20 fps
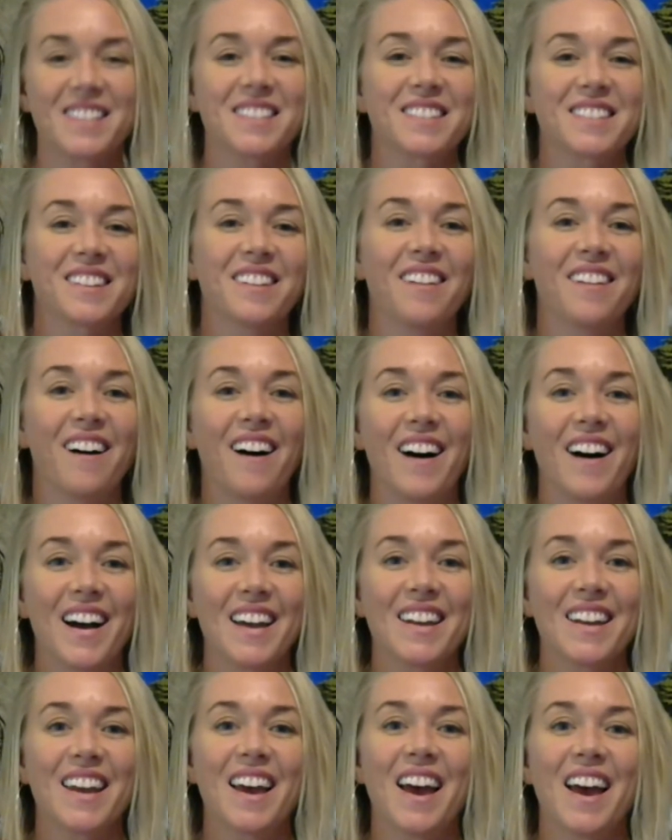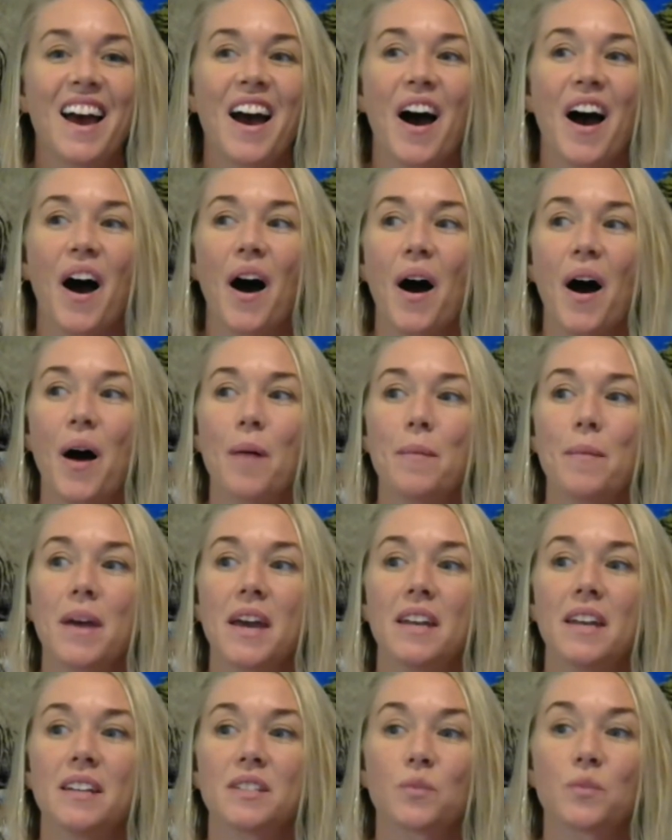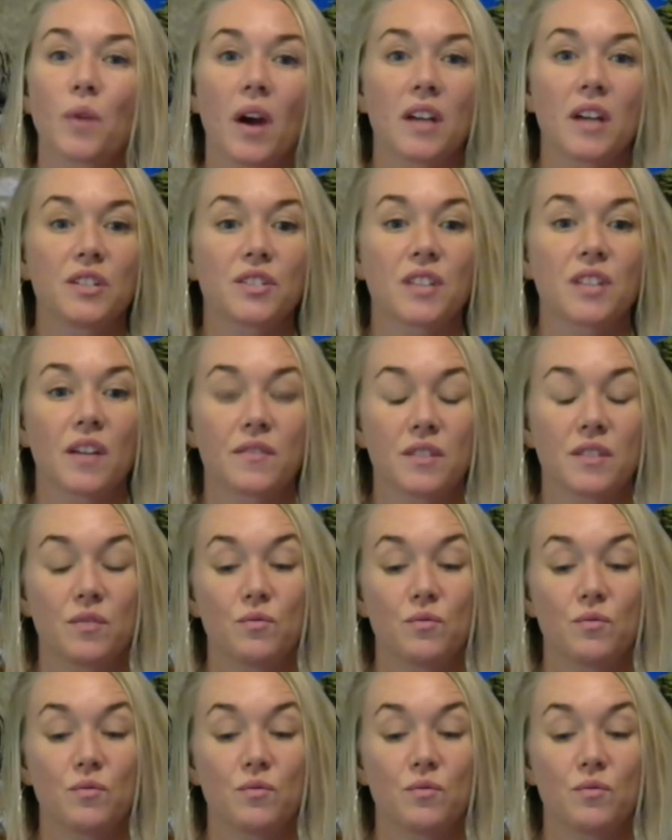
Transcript: a lot, and it's where I just have to